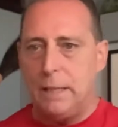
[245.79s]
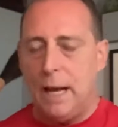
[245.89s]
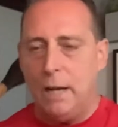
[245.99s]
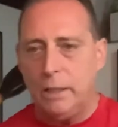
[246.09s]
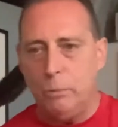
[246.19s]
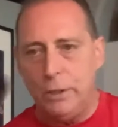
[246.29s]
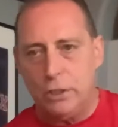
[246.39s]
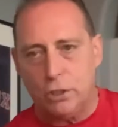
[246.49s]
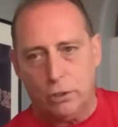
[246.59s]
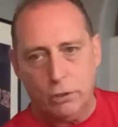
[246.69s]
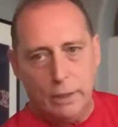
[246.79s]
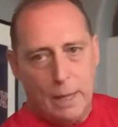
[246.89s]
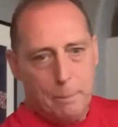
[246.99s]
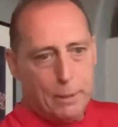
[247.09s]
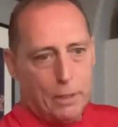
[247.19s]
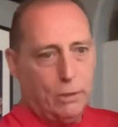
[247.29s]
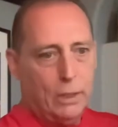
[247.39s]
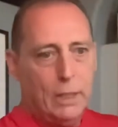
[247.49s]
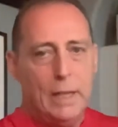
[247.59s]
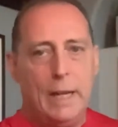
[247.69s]
how can we turn that barrel
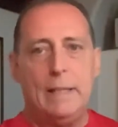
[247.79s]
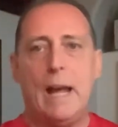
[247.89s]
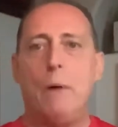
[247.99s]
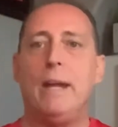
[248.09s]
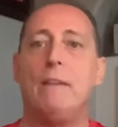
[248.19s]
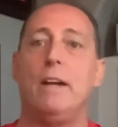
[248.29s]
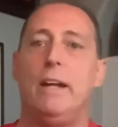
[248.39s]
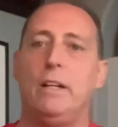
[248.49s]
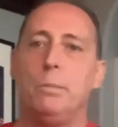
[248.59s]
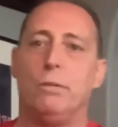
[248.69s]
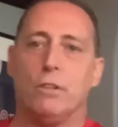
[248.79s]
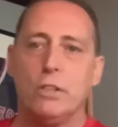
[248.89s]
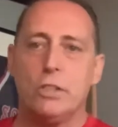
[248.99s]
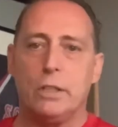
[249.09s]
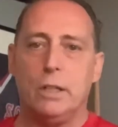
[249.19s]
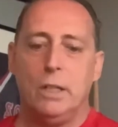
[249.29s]
and now we have a hittable version?